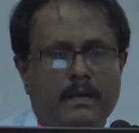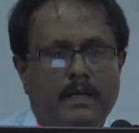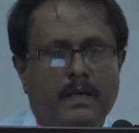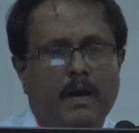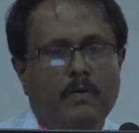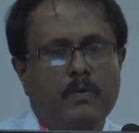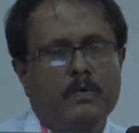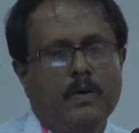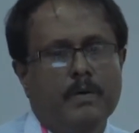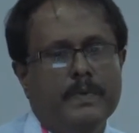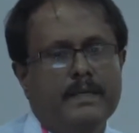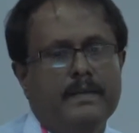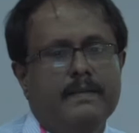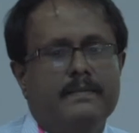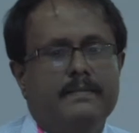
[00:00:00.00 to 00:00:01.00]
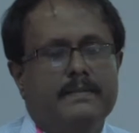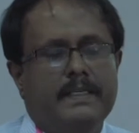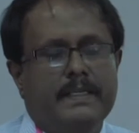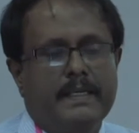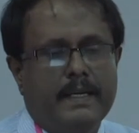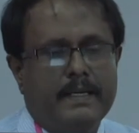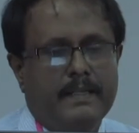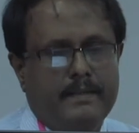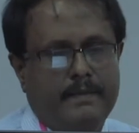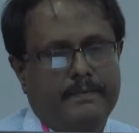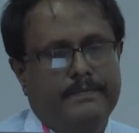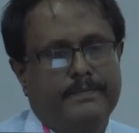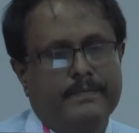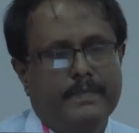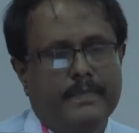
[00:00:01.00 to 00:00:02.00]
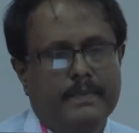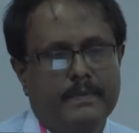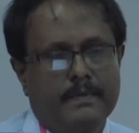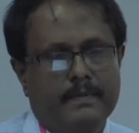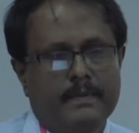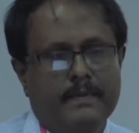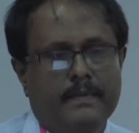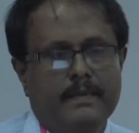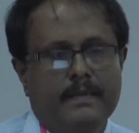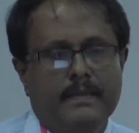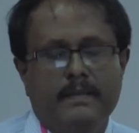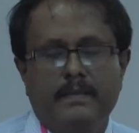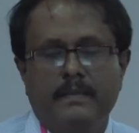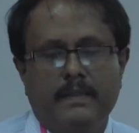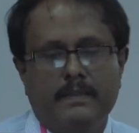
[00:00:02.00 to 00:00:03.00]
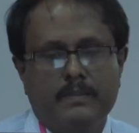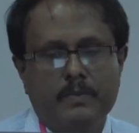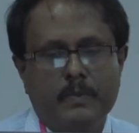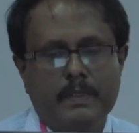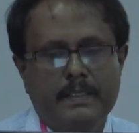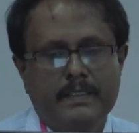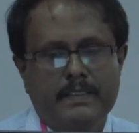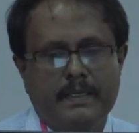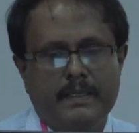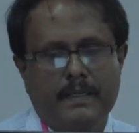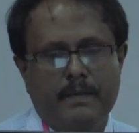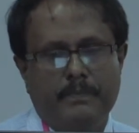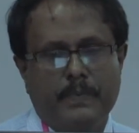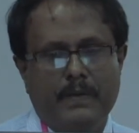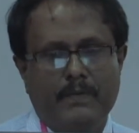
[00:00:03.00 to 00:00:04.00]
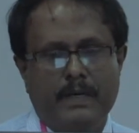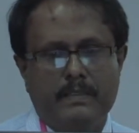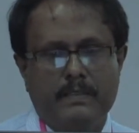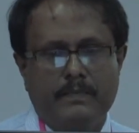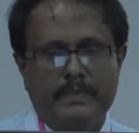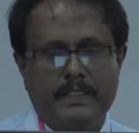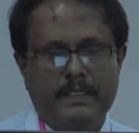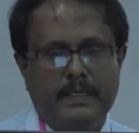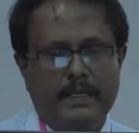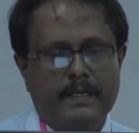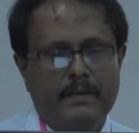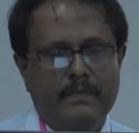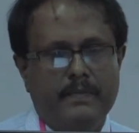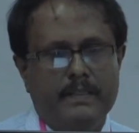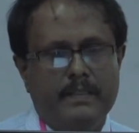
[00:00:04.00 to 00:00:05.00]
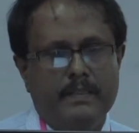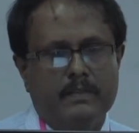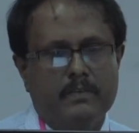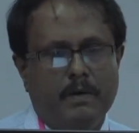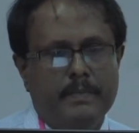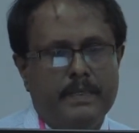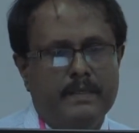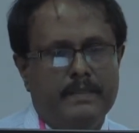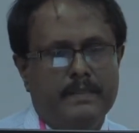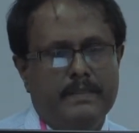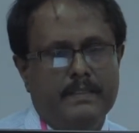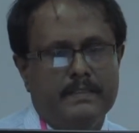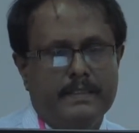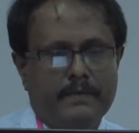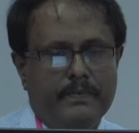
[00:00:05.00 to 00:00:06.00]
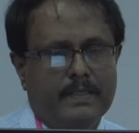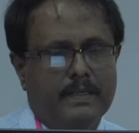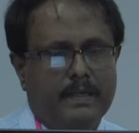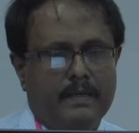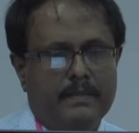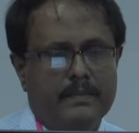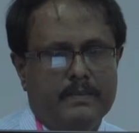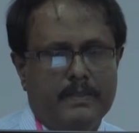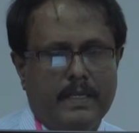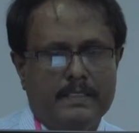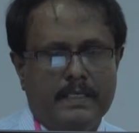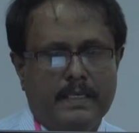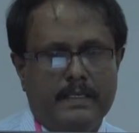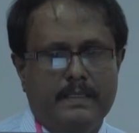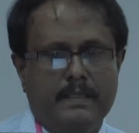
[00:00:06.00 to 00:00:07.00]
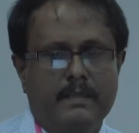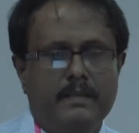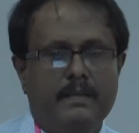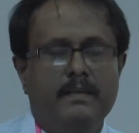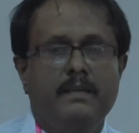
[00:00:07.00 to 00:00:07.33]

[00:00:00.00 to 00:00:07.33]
How common CKD? The true incidence and prevalence of CKD within the community is difficult to ascertain